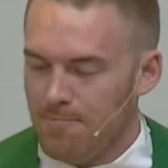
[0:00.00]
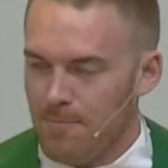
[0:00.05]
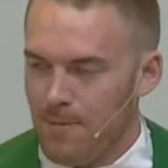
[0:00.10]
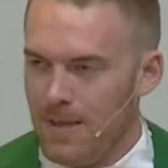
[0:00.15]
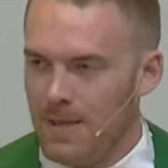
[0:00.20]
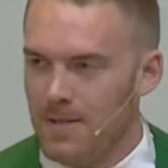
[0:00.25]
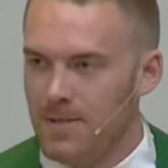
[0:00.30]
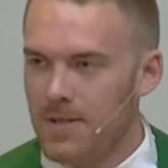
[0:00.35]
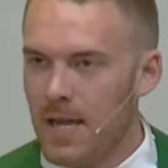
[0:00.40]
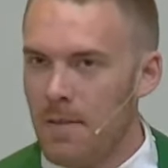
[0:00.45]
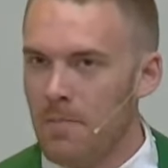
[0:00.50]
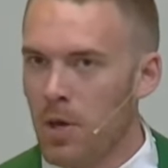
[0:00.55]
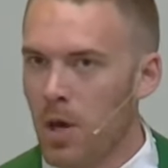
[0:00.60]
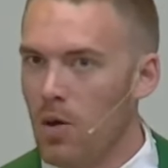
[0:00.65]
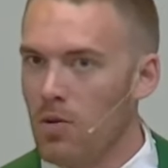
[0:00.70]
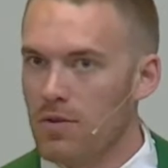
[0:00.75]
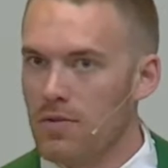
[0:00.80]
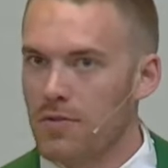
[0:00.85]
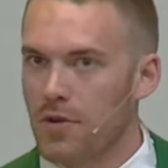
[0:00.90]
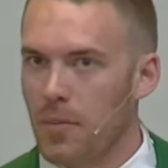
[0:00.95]
And the same
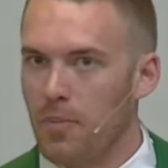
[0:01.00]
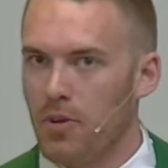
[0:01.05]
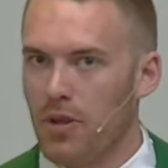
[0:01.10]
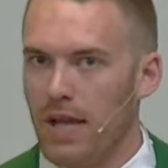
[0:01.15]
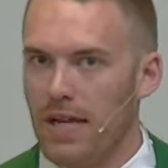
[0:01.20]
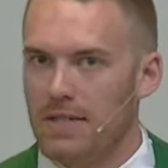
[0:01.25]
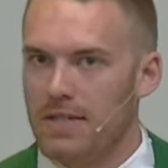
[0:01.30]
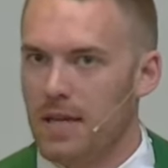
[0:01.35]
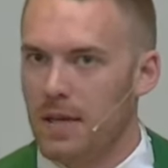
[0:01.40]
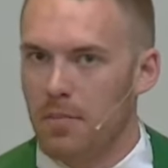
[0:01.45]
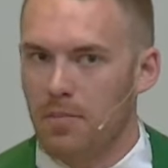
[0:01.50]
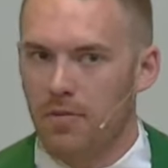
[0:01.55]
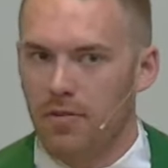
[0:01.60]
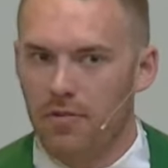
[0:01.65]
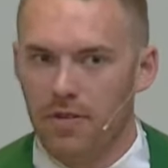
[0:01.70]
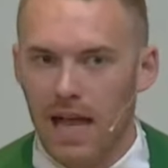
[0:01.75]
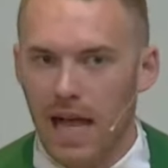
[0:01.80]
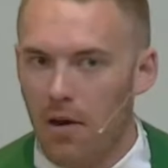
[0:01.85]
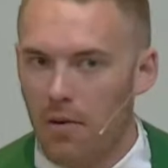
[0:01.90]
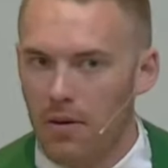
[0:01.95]
goes for planting
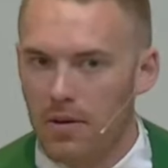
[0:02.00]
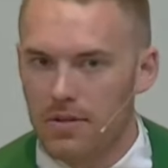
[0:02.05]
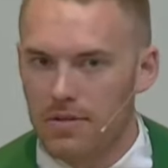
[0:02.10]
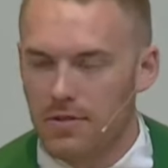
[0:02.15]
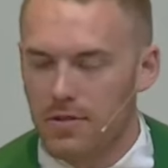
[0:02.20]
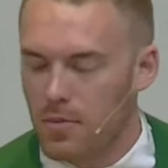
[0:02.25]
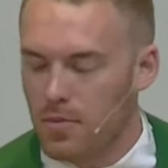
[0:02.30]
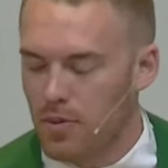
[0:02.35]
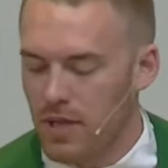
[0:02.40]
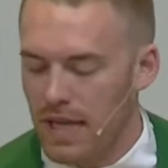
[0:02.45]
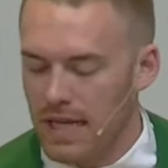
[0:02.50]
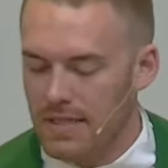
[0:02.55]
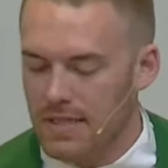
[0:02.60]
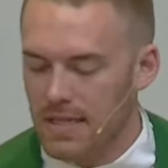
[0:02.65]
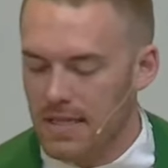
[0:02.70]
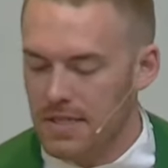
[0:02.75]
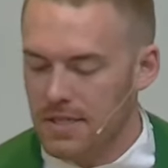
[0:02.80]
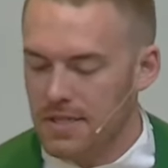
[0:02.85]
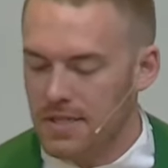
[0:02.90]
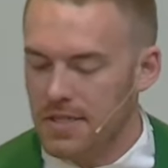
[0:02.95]
flowers or
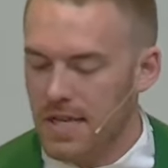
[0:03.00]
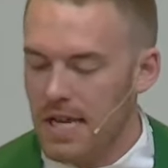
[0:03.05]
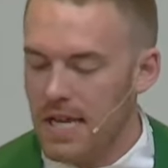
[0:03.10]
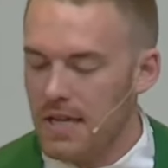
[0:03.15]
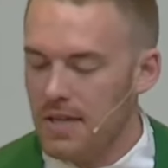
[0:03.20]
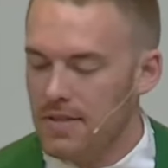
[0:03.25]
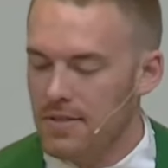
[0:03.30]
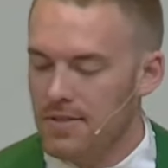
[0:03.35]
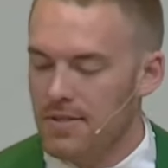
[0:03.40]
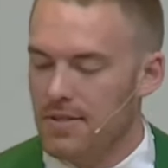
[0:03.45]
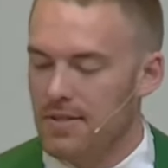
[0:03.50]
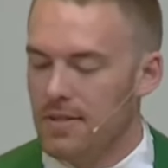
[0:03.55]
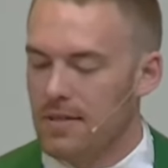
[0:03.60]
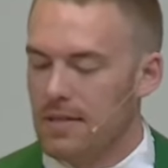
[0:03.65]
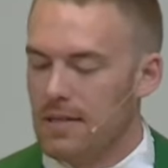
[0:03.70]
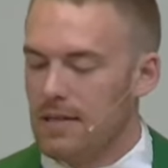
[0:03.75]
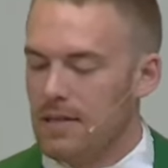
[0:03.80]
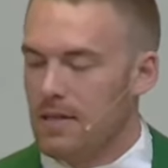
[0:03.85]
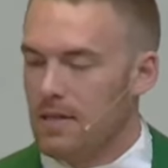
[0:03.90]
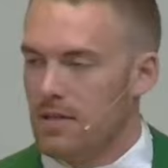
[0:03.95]
planting seeds,
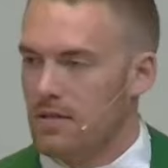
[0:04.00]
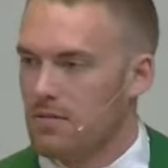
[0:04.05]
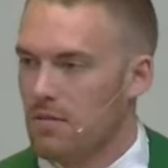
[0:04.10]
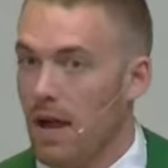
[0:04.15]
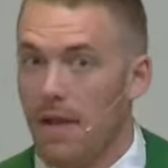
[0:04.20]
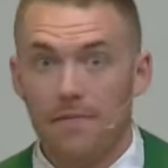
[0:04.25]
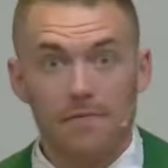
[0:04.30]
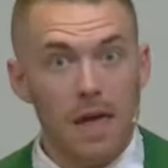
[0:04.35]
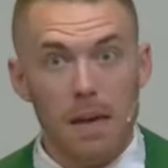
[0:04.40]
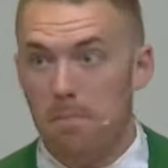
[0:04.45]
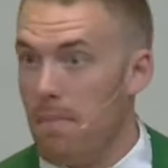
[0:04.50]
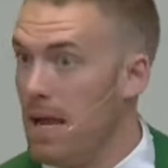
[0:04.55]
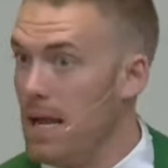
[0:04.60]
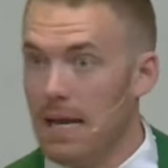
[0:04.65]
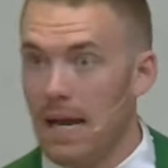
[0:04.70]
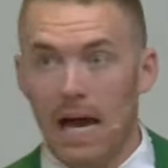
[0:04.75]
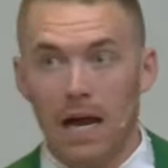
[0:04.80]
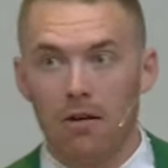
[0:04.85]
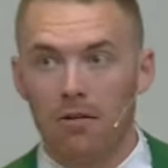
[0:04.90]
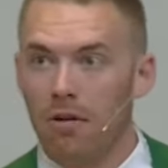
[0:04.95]
right? They may
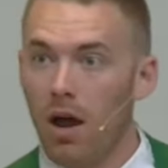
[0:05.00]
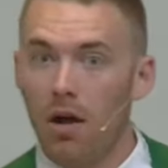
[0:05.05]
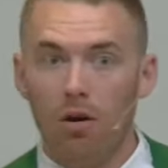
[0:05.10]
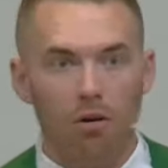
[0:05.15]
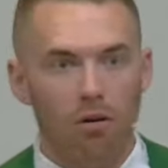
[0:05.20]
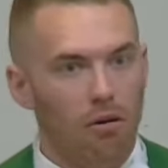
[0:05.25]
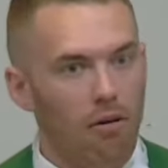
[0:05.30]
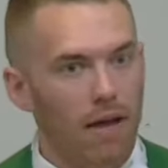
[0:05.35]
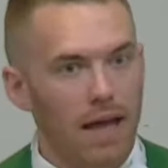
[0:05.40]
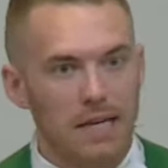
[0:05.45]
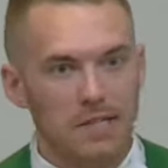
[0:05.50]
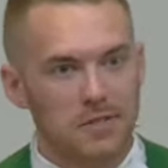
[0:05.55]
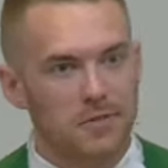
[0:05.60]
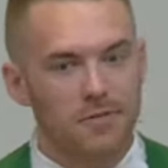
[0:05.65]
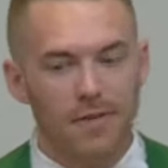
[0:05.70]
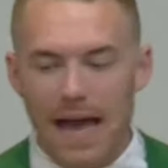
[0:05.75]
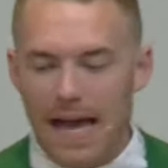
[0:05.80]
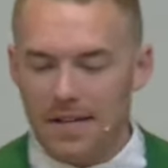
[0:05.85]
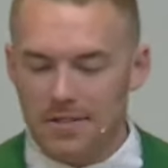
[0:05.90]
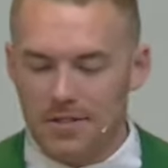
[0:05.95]
not grow as
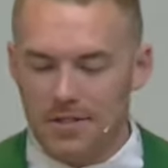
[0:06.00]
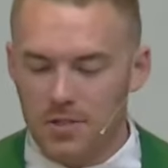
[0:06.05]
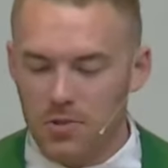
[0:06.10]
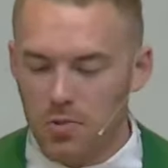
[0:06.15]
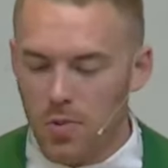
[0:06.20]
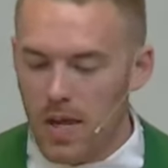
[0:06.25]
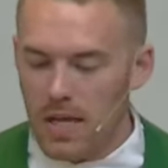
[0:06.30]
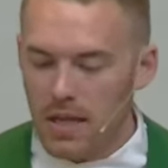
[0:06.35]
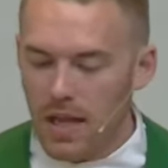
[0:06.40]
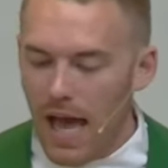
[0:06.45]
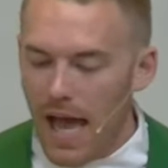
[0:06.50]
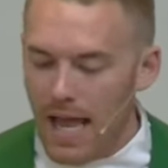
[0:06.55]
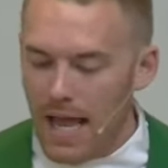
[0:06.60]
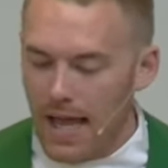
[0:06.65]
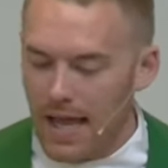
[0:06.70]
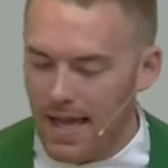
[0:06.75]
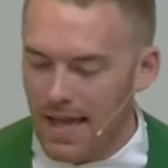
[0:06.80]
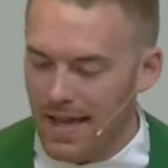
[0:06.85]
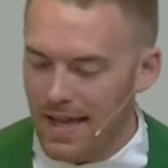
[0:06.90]
fast as we like.